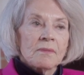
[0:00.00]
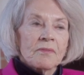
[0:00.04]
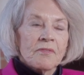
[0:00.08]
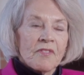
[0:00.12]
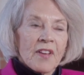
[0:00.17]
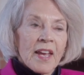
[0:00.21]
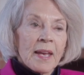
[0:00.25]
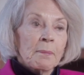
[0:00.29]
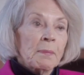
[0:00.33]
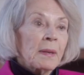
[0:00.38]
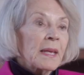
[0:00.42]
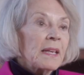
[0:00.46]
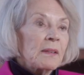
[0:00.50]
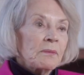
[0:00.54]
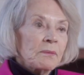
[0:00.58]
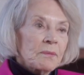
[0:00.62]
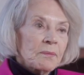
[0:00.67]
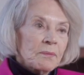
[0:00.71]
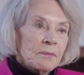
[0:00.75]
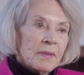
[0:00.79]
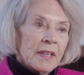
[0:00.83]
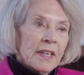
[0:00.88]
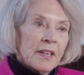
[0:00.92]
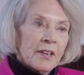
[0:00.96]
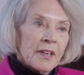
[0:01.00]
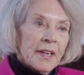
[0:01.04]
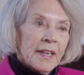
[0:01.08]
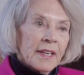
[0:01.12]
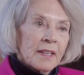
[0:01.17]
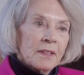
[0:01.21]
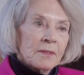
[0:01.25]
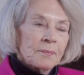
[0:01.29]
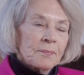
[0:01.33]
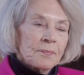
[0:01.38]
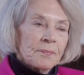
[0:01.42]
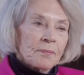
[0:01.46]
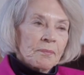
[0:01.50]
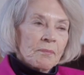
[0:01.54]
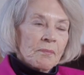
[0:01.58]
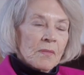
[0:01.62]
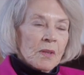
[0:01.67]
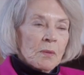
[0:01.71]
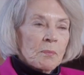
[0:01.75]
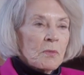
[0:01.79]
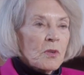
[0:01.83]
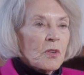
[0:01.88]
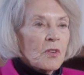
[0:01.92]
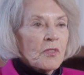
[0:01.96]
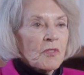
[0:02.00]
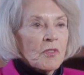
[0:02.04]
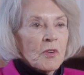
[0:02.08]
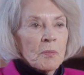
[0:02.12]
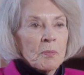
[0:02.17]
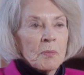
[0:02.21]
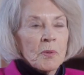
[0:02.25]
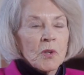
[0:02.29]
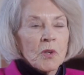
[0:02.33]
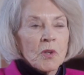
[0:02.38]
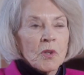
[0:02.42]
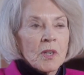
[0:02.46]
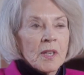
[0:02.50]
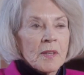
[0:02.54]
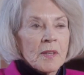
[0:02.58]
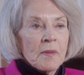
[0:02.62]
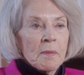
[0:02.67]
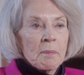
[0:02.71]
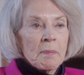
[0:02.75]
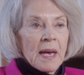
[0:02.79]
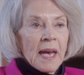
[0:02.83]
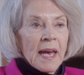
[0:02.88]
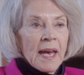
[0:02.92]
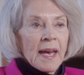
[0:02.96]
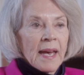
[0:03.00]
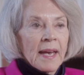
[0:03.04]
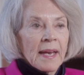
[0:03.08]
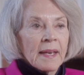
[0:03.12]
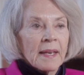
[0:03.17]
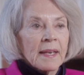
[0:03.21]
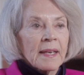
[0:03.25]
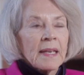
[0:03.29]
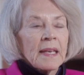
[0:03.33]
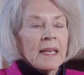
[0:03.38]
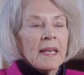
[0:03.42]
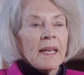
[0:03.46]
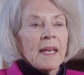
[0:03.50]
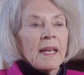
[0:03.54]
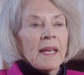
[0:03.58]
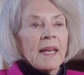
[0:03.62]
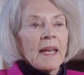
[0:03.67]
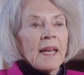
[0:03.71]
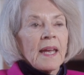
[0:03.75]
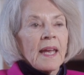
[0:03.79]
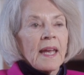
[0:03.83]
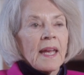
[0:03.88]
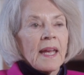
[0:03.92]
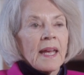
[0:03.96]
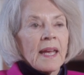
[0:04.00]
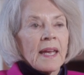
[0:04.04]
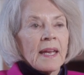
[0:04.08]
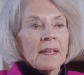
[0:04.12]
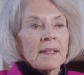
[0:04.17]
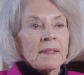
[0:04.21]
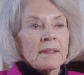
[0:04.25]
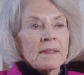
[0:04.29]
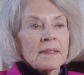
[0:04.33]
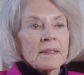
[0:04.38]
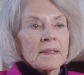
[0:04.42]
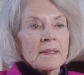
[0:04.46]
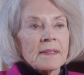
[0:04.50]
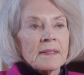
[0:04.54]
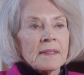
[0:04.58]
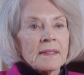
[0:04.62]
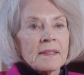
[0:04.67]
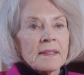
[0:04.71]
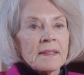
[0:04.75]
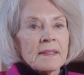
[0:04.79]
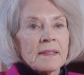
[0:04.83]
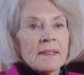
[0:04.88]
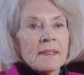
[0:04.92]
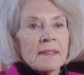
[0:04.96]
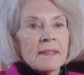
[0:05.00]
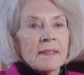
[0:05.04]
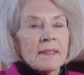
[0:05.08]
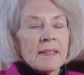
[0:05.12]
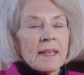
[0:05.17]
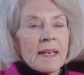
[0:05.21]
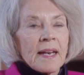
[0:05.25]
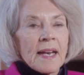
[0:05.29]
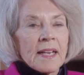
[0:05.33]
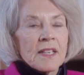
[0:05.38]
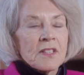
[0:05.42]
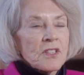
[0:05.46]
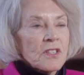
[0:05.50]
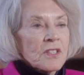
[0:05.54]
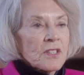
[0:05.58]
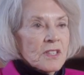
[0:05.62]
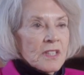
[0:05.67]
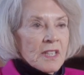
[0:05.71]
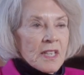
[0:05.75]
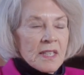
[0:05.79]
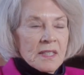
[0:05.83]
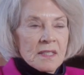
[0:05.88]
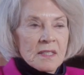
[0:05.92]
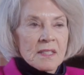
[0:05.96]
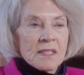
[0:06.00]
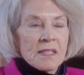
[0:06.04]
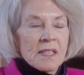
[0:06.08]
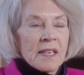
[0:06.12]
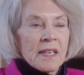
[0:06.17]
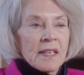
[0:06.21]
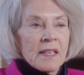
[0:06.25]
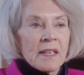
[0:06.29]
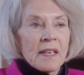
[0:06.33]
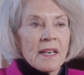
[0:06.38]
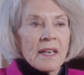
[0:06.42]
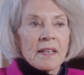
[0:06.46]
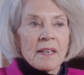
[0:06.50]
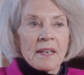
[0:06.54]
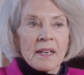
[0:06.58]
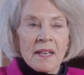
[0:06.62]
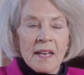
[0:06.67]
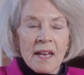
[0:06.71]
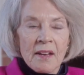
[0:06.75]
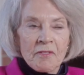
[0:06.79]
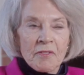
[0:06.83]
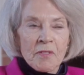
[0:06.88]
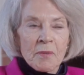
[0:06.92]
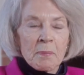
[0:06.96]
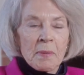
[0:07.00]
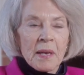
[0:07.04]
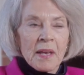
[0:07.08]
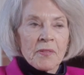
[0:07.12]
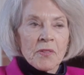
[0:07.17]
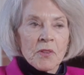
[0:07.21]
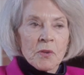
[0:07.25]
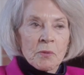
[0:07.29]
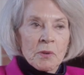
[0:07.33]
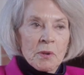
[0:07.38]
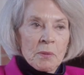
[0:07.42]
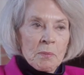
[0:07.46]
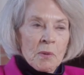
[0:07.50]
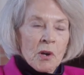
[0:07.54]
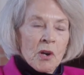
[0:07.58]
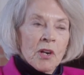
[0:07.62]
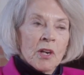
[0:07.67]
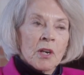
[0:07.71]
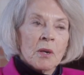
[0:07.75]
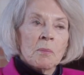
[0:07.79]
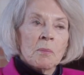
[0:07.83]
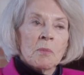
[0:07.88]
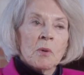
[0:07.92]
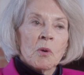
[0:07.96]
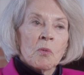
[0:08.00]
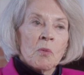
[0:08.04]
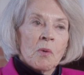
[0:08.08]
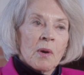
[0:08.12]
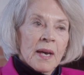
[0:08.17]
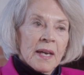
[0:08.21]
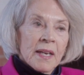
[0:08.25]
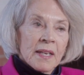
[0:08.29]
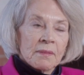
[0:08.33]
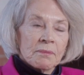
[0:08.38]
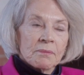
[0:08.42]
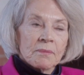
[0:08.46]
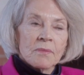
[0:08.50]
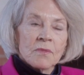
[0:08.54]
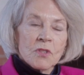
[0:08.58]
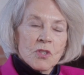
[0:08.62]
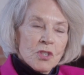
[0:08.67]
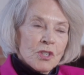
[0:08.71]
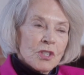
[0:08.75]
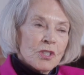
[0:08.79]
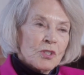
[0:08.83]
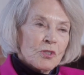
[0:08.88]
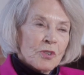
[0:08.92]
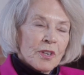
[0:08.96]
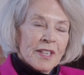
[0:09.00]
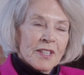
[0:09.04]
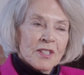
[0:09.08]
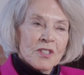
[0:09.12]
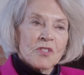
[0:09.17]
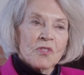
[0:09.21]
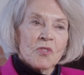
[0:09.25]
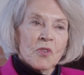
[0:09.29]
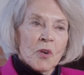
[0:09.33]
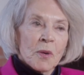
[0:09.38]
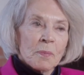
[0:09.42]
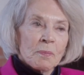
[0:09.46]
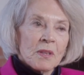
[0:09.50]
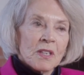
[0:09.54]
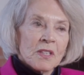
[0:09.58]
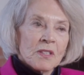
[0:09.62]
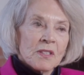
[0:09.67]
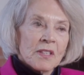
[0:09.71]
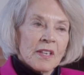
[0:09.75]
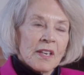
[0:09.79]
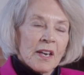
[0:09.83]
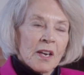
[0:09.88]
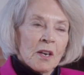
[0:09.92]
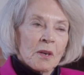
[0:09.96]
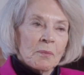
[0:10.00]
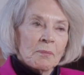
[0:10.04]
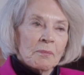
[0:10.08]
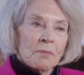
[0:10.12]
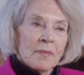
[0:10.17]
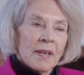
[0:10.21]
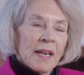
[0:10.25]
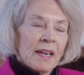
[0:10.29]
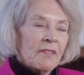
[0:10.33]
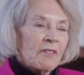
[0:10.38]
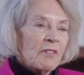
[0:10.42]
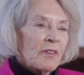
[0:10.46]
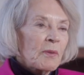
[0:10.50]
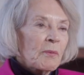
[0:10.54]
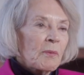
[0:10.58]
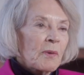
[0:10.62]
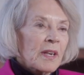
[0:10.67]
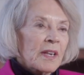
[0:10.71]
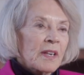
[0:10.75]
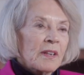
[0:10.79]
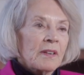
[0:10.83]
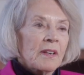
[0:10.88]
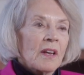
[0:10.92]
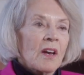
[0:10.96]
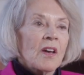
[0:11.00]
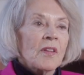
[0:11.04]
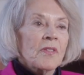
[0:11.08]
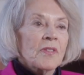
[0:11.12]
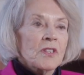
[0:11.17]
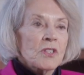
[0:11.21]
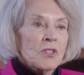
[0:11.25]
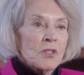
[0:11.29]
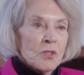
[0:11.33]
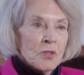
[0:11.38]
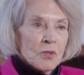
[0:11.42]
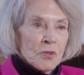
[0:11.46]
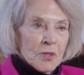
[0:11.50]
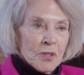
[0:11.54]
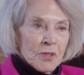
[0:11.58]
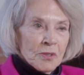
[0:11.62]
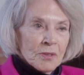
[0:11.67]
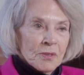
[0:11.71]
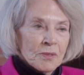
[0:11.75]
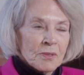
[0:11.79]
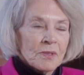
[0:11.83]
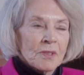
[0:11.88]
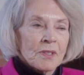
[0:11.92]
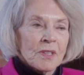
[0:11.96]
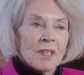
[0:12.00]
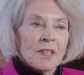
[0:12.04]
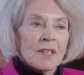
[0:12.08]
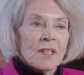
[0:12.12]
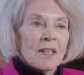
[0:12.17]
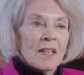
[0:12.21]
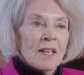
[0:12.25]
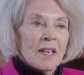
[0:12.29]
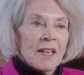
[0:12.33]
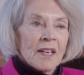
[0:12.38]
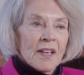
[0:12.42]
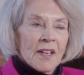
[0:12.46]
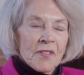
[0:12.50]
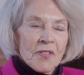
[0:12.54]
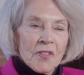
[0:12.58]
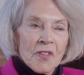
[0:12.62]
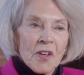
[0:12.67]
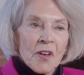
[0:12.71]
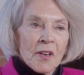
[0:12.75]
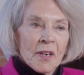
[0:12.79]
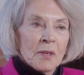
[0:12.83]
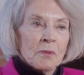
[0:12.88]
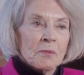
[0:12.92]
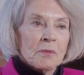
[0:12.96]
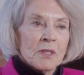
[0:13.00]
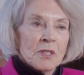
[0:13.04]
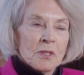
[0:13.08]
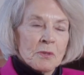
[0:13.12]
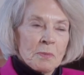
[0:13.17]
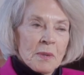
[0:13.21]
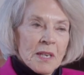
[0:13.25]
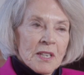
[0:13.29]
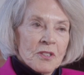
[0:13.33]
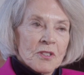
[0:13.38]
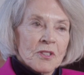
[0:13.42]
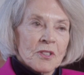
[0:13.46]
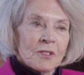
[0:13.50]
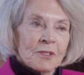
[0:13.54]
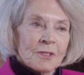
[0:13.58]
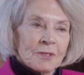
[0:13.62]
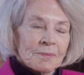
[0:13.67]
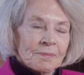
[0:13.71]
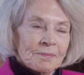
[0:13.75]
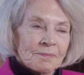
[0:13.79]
family area. Beautiful pool back, and I just can't say enough about the remarkable way she transformed this home. Everyone on the tour thought it was special.